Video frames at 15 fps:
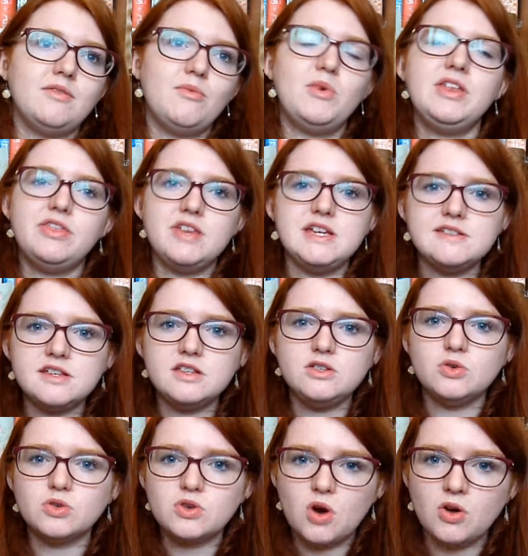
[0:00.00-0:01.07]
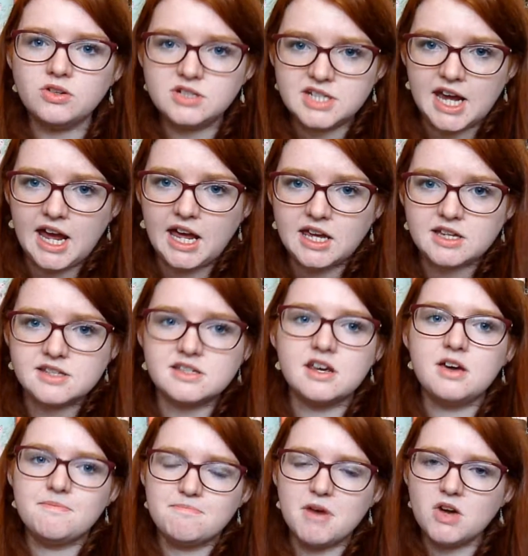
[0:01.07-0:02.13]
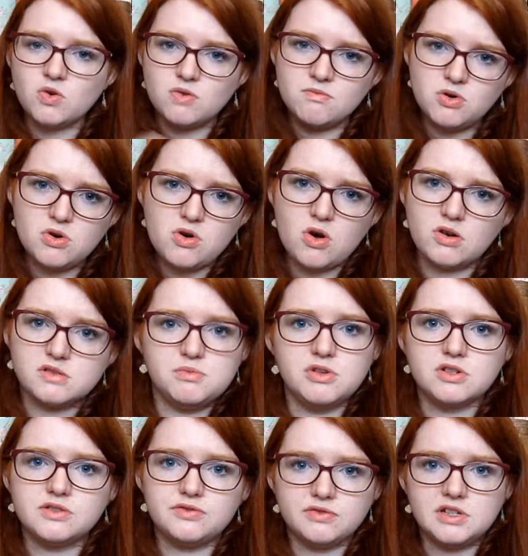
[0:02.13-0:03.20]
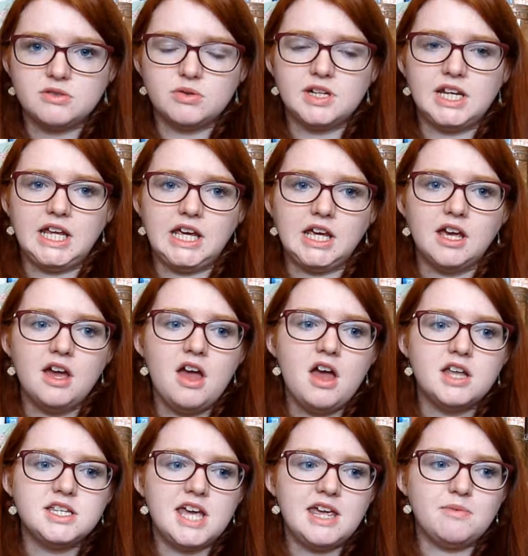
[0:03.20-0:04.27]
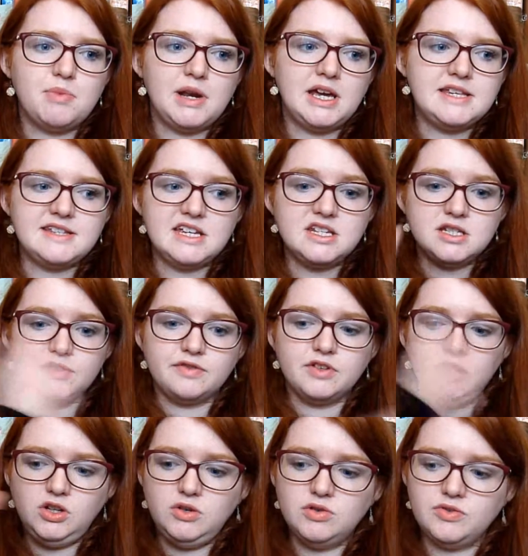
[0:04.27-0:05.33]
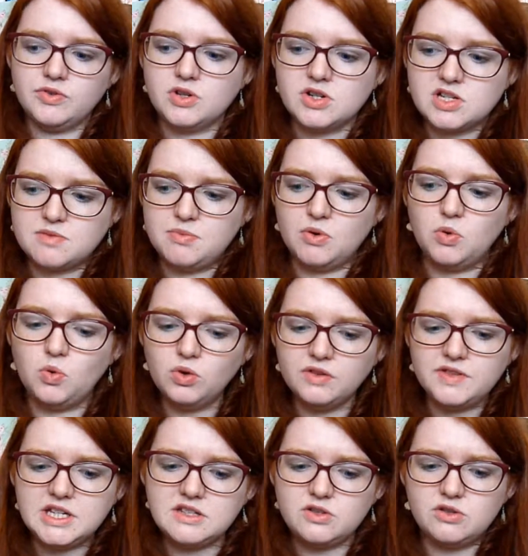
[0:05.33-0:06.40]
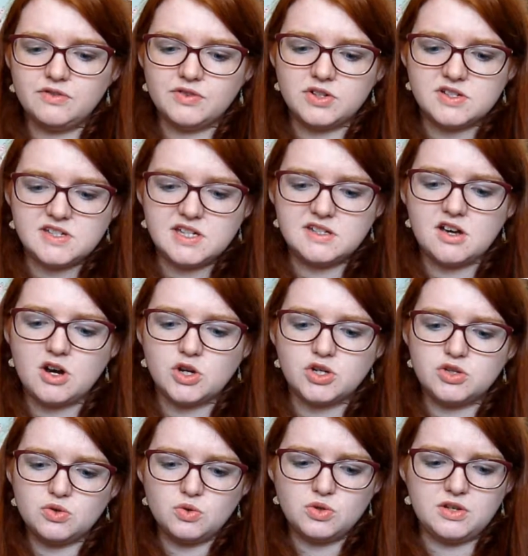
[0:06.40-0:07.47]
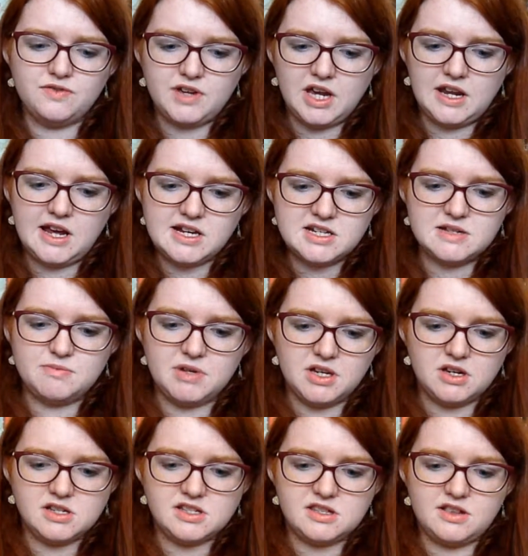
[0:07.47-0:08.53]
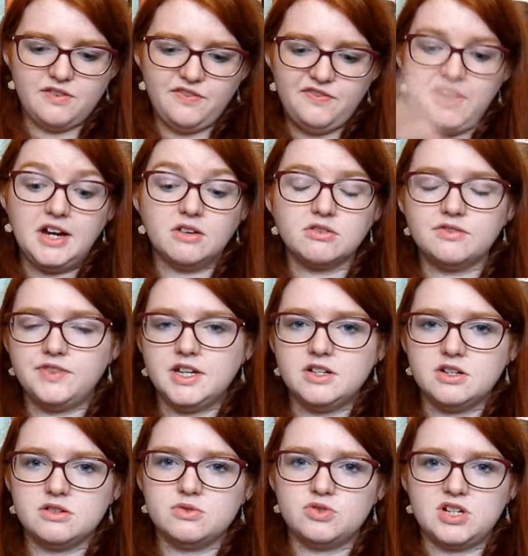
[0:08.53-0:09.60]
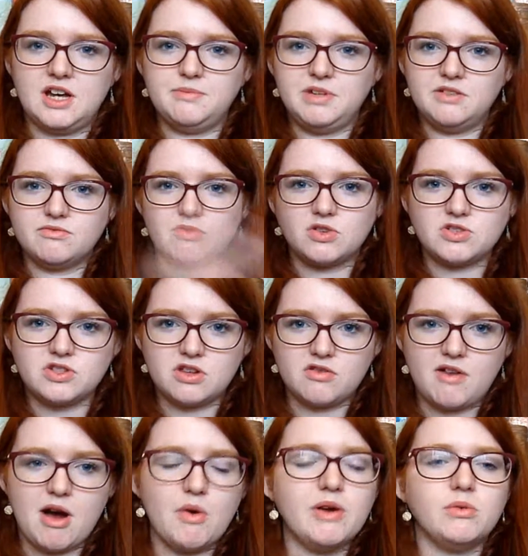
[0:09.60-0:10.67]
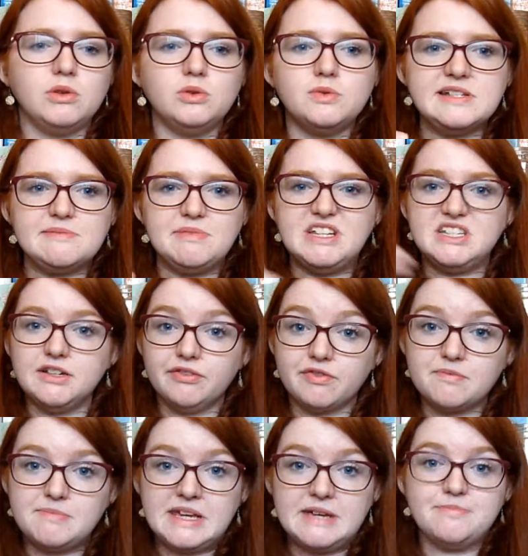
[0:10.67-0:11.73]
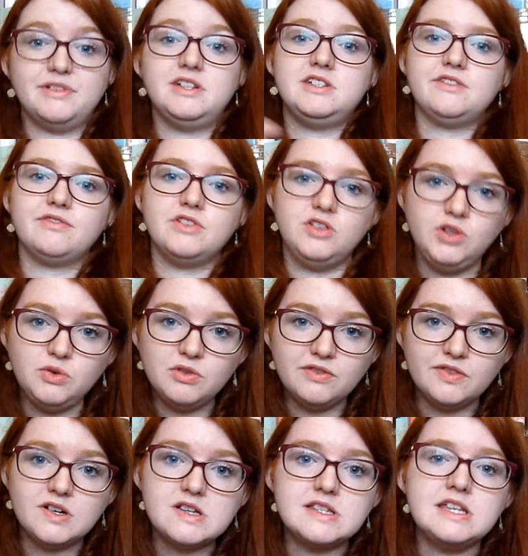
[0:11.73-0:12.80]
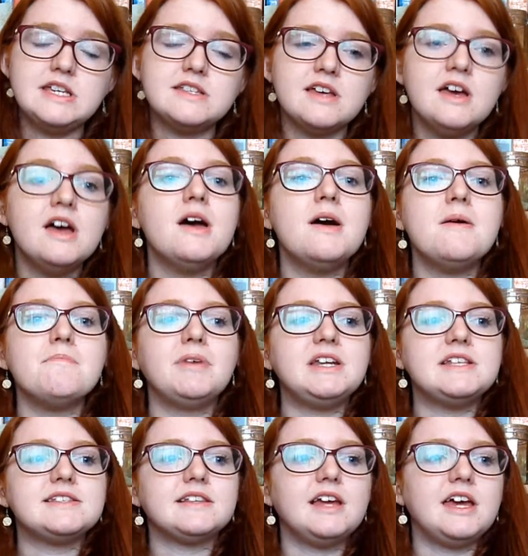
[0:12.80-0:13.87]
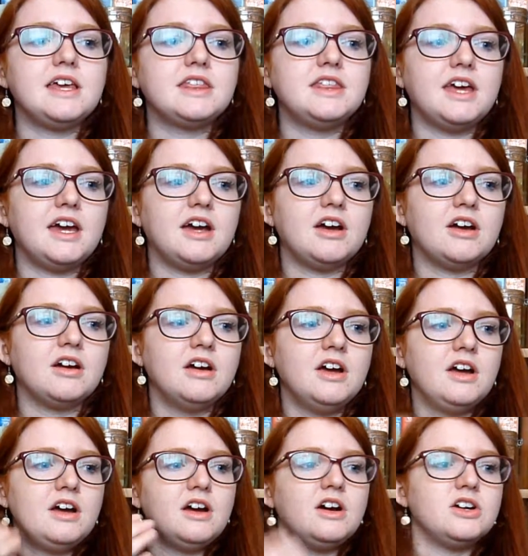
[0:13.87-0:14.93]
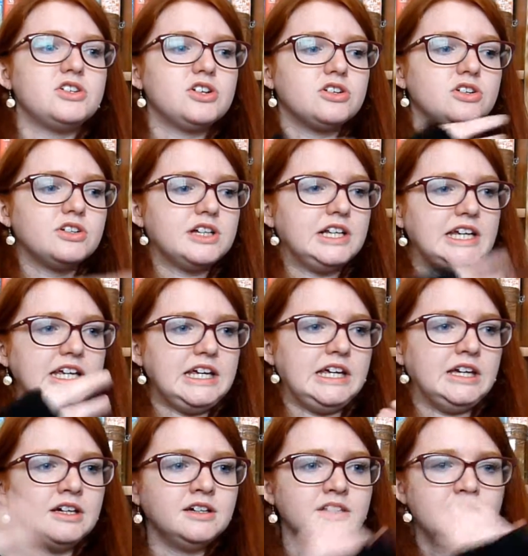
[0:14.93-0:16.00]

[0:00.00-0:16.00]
With this as your context, Michael Moorcock's books frequently take place in different universes, but all of these universes are sort of connected because the figure of the Eternal Champion runs throughout. It will always be different people in different universes, but it's like they're eternally...